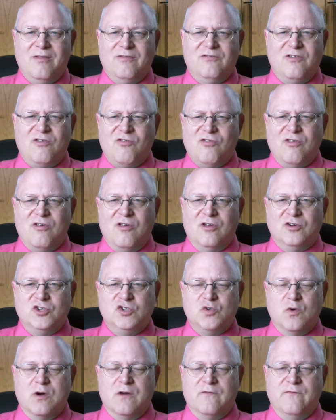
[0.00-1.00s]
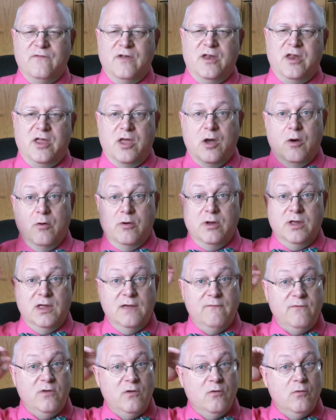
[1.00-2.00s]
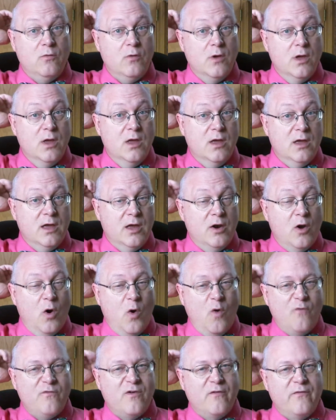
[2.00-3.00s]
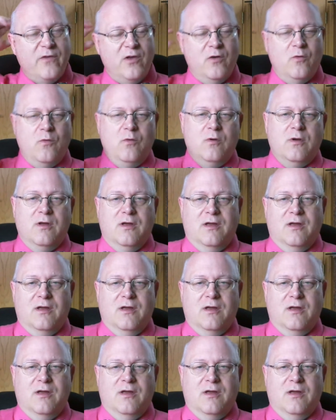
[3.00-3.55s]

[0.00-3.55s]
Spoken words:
just a short video to give you an overview,